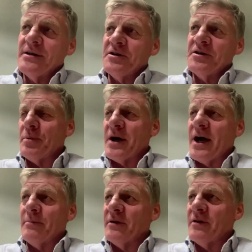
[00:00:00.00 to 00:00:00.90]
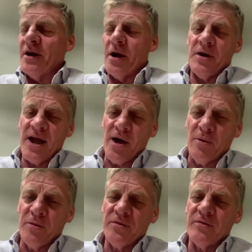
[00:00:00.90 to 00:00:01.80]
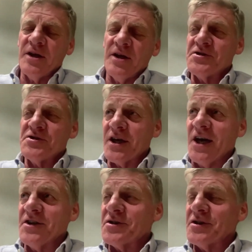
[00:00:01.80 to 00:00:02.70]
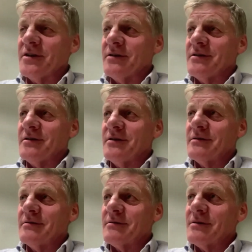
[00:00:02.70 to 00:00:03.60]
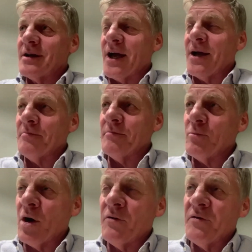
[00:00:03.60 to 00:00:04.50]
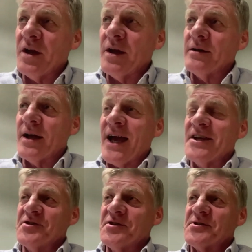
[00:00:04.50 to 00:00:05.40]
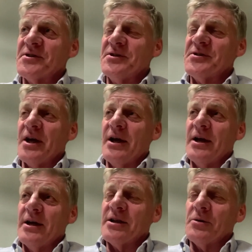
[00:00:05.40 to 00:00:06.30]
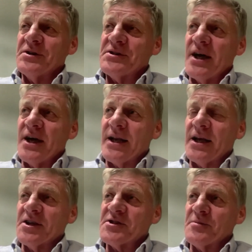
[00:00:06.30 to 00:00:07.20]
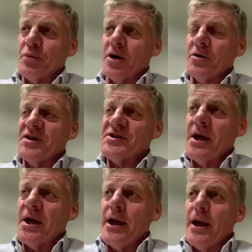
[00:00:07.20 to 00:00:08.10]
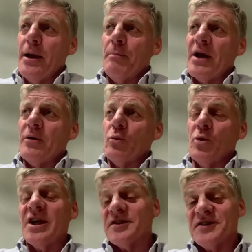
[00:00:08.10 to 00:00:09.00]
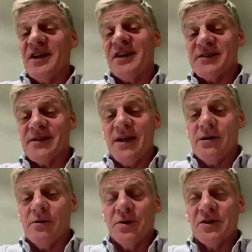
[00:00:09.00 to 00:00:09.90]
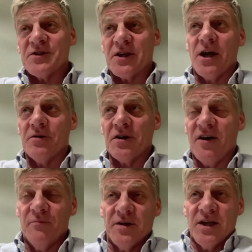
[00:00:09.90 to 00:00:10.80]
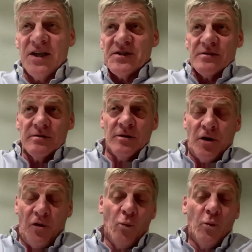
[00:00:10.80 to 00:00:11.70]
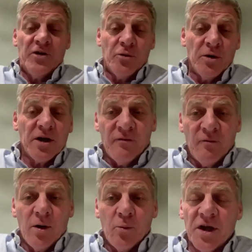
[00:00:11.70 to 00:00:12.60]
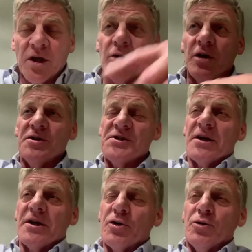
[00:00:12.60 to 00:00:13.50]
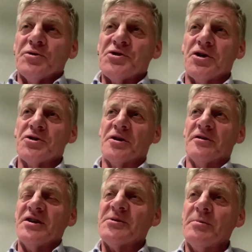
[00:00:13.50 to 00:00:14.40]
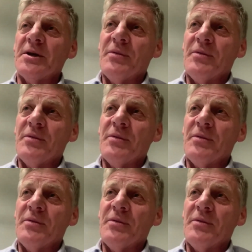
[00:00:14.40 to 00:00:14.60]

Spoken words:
department, health, education, welfare agencies, that we started getting some progress. But we get a test now because the current government has a lot of the rhetoric of what we in New Zealand call social investment.